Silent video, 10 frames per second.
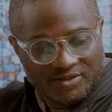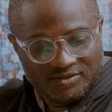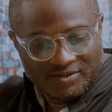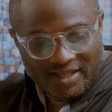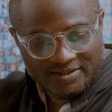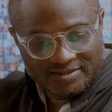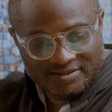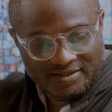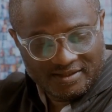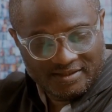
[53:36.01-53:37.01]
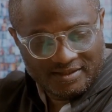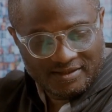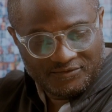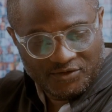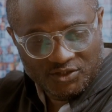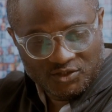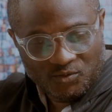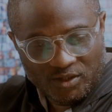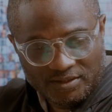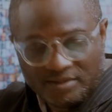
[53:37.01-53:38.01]
So that's the first
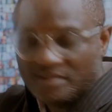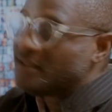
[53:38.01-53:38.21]
one.